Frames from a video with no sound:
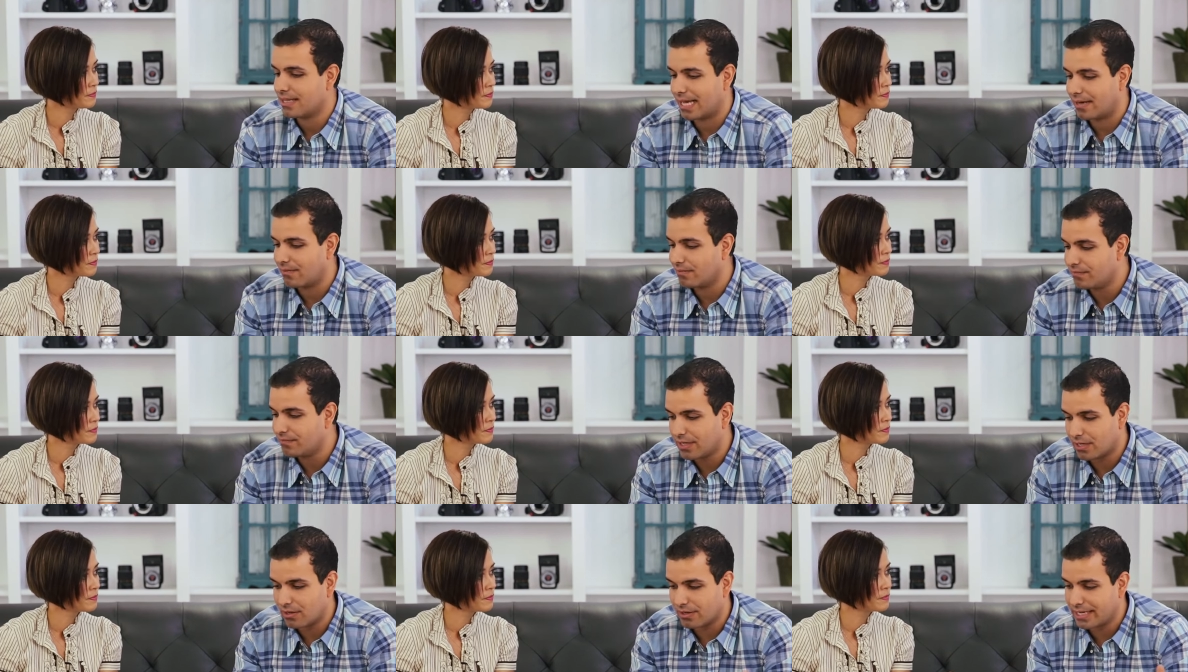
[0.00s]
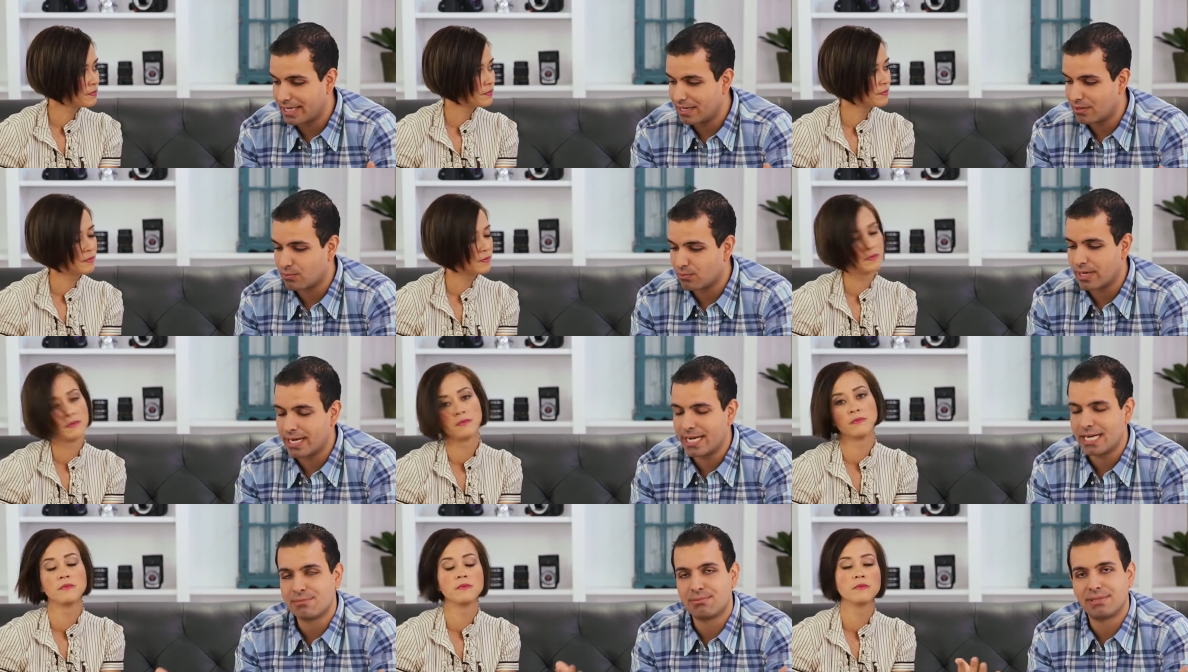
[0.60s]
Speaker 1: that vary in
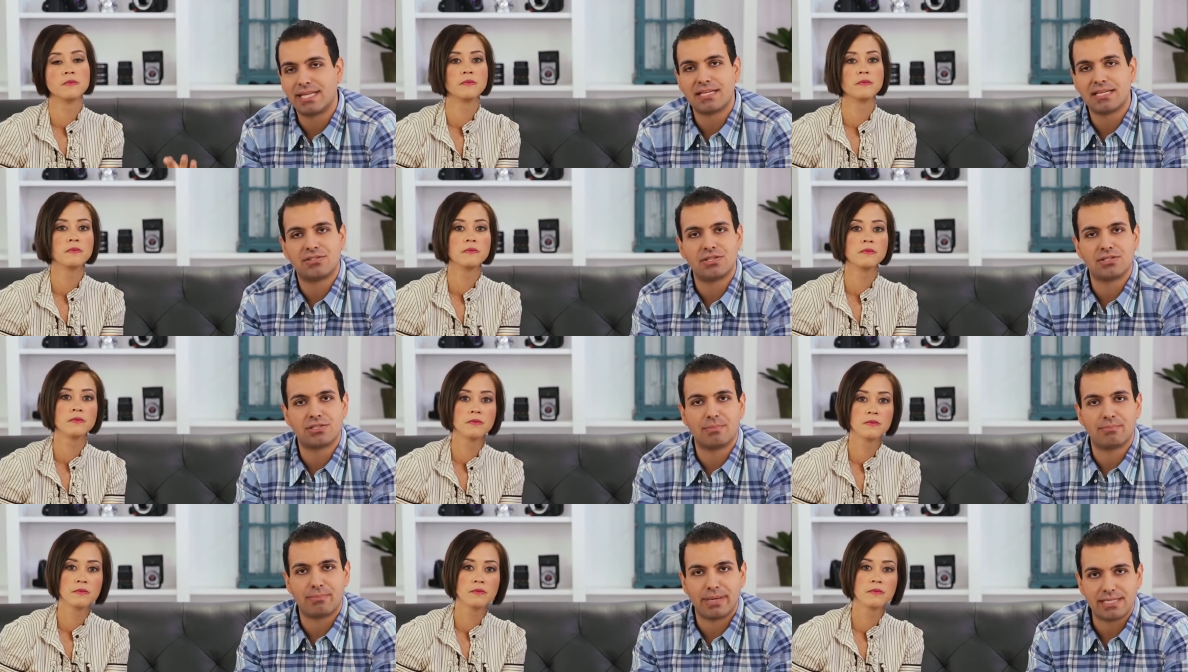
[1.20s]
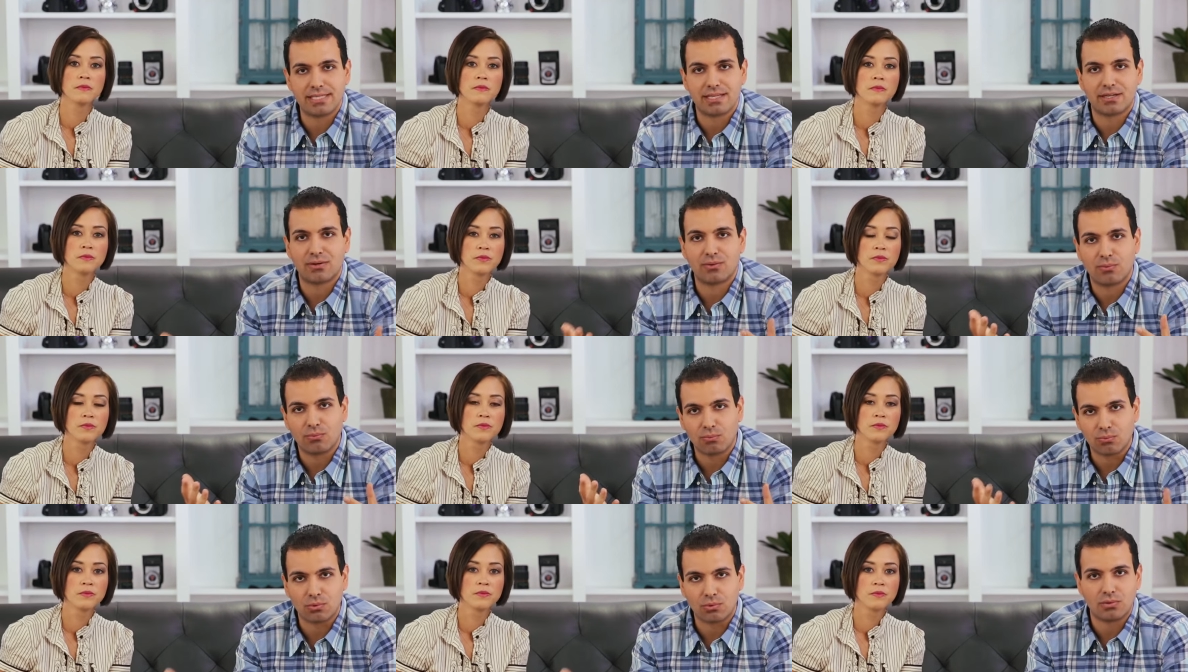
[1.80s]
range, but that's just the basic
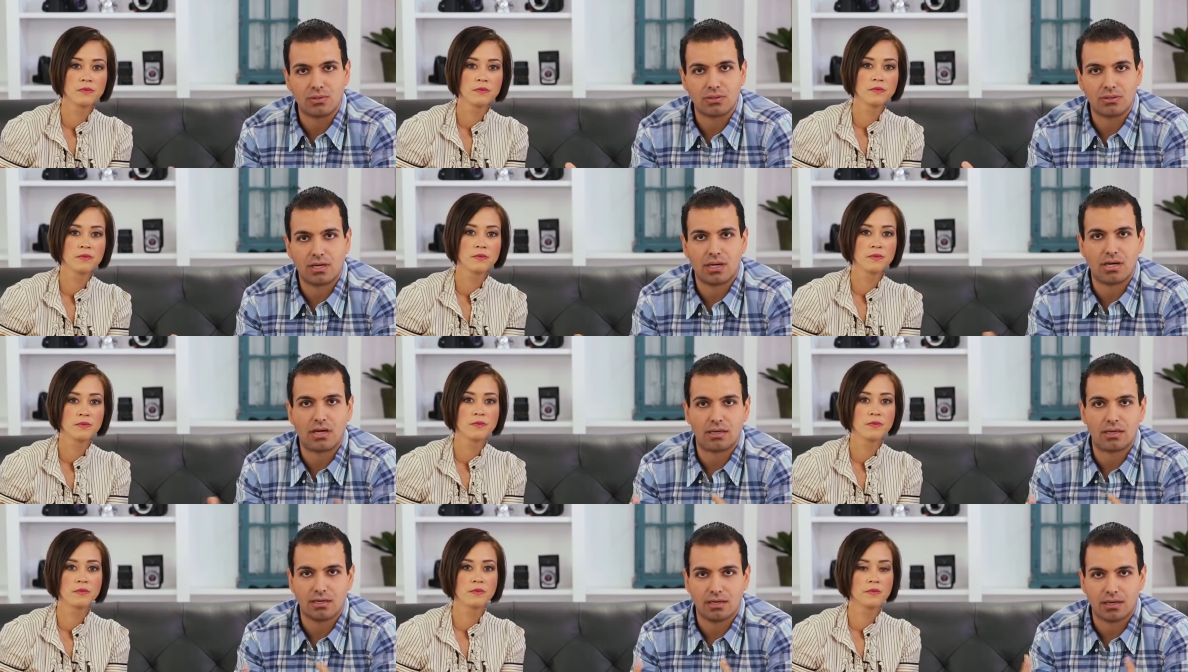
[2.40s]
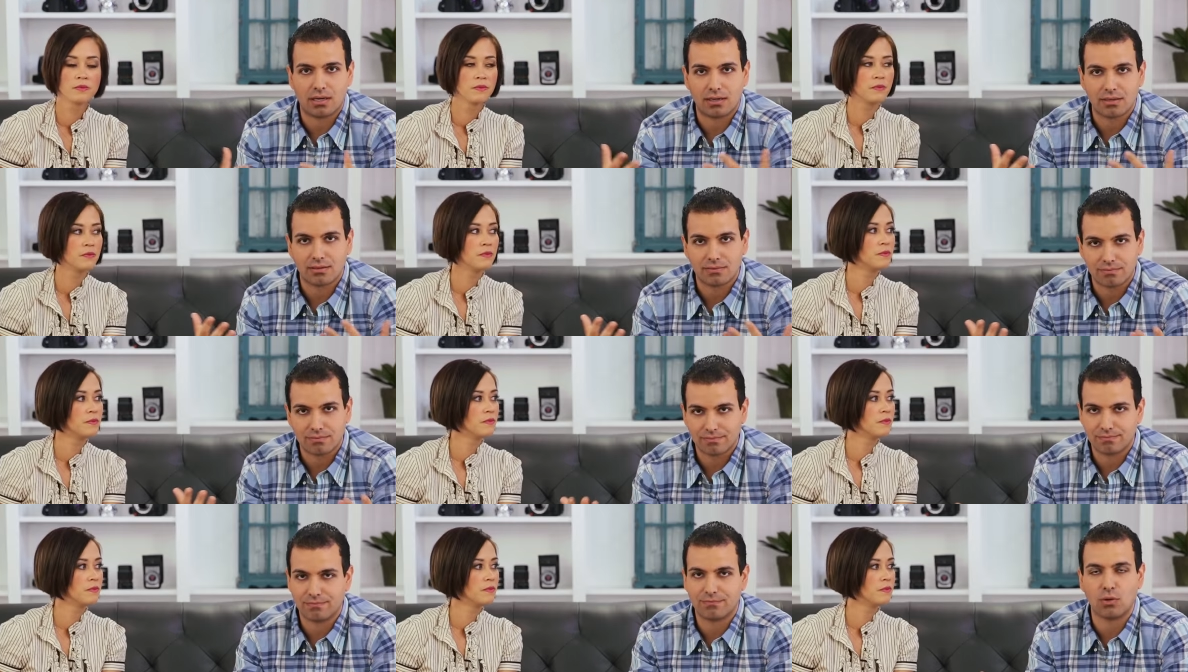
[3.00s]
rule
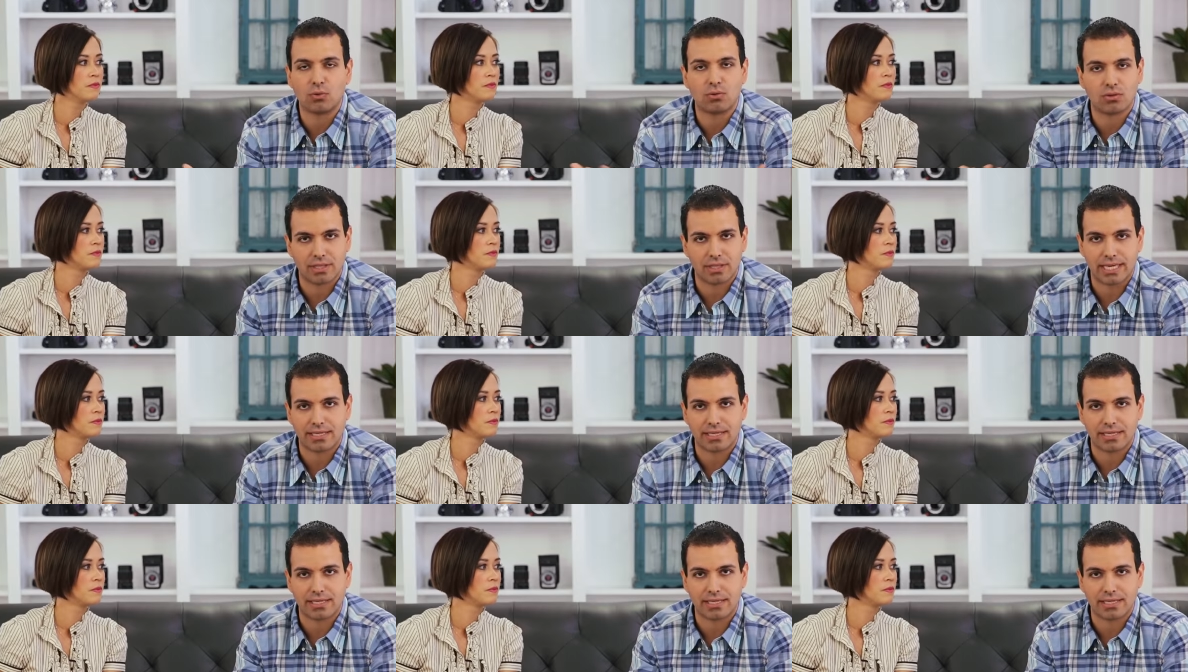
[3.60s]
on focal